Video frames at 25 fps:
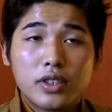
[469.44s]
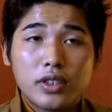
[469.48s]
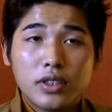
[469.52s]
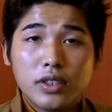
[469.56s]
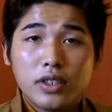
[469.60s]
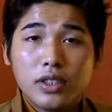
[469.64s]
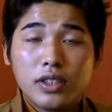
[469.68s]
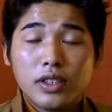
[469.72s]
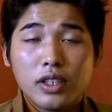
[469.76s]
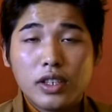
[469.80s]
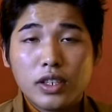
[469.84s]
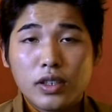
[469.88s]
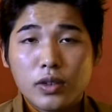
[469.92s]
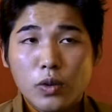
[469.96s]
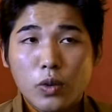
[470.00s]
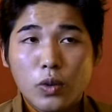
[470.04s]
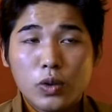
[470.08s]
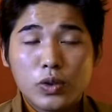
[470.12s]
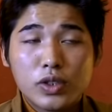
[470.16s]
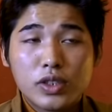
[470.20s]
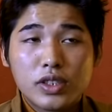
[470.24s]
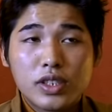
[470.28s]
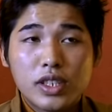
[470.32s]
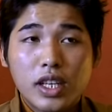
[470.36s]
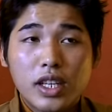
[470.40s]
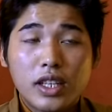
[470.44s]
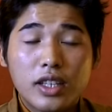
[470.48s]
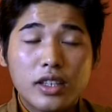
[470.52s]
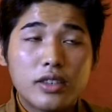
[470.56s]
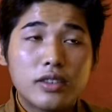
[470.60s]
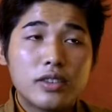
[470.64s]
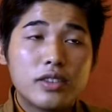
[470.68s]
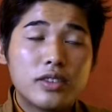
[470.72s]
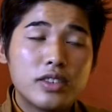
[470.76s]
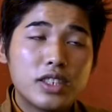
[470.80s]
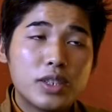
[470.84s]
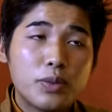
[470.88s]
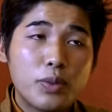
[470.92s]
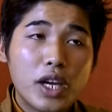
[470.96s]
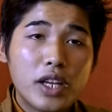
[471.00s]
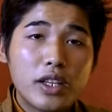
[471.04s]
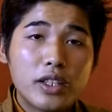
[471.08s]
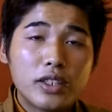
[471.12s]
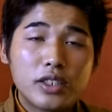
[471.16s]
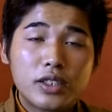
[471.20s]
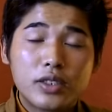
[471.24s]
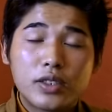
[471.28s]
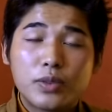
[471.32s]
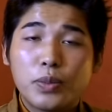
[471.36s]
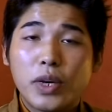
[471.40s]
and they are also saying that Tibet
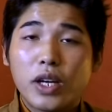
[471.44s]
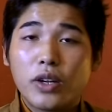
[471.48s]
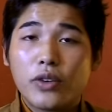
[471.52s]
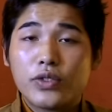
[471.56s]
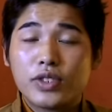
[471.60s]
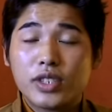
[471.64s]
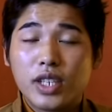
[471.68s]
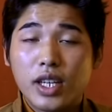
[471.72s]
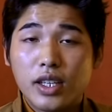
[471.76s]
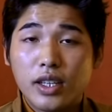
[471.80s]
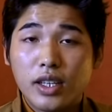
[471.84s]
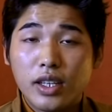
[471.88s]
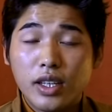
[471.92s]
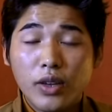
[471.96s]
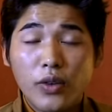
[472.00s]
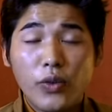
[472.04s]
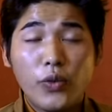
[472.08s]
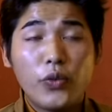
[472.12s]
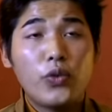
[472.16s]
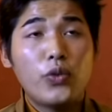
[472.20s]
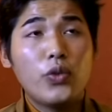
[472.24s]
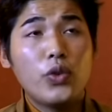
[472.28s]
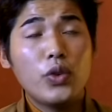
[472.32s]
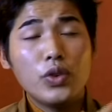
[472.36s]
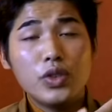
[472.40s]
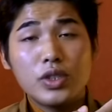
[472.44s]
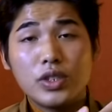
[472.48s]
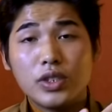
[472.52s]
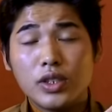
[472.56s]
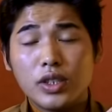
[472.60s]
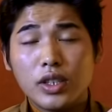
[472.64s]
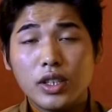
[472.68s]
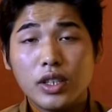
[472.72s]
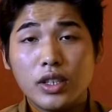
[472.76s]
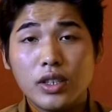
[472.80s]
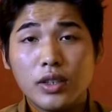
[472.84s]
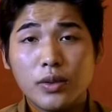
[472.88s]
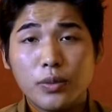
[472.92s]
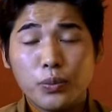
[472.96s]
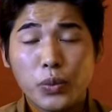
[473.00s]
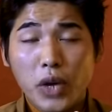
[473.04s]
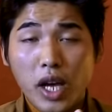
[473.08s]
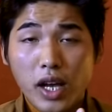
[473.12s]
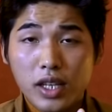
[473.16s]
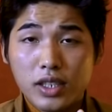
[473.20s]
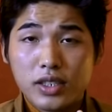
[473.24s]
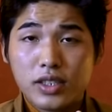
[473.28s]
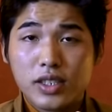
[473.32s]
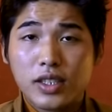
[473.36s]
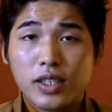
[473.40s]
is part of China in
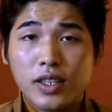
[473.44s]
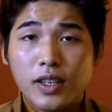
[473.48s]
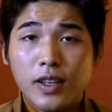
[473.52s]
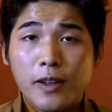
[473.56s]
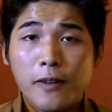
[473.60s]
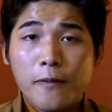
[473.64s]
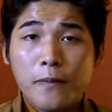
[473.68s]
past